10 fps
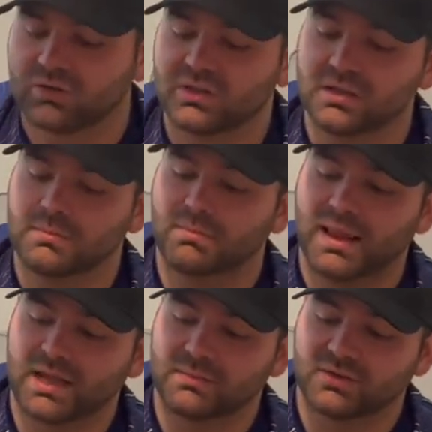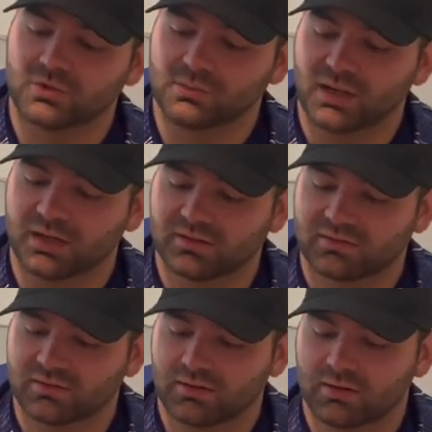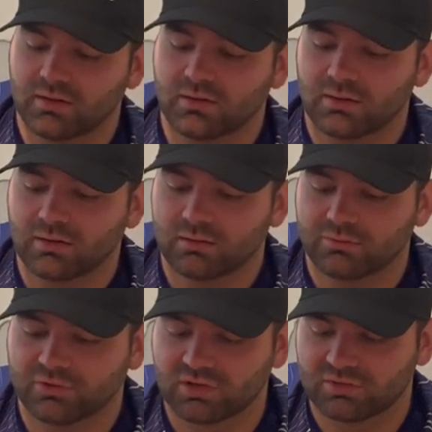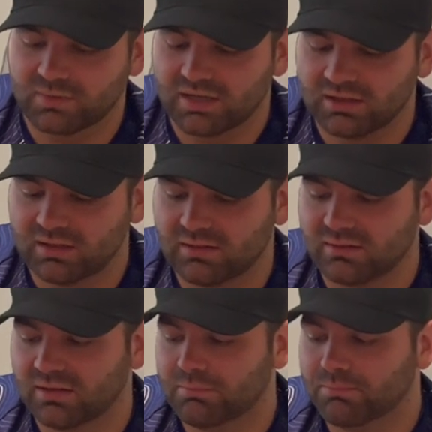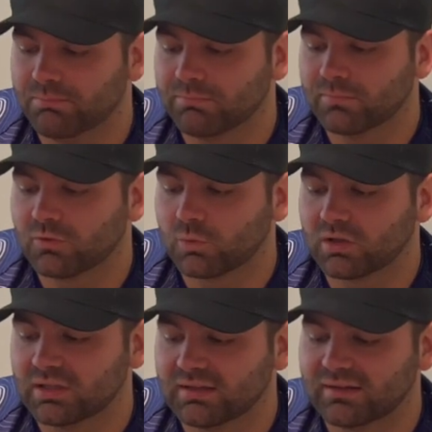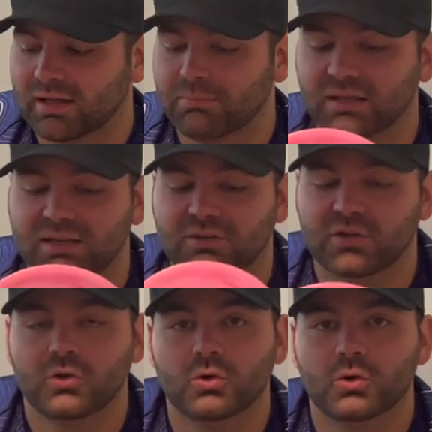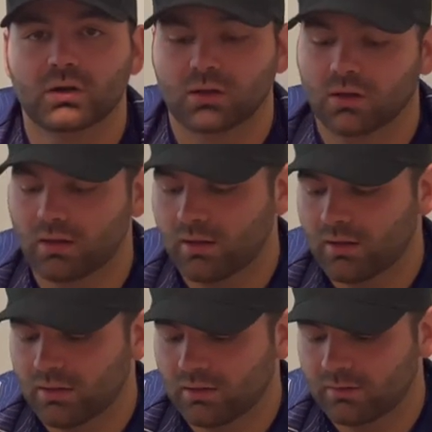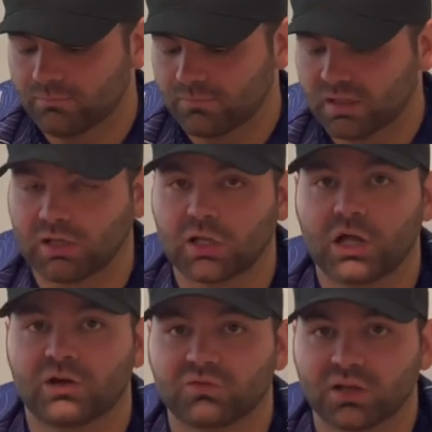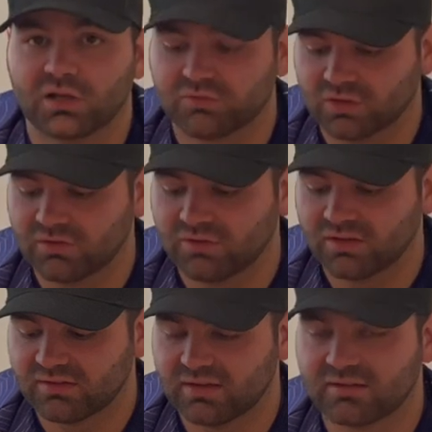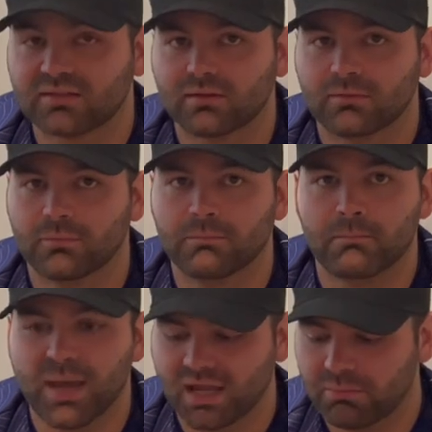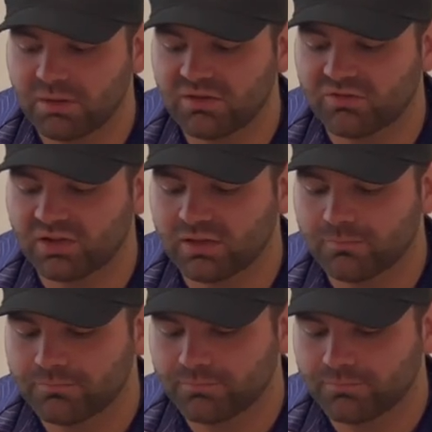of the Black Mystery Box for Discmania is the Swirly S-Line PD2. Love, love, love this disc. Mega beefy.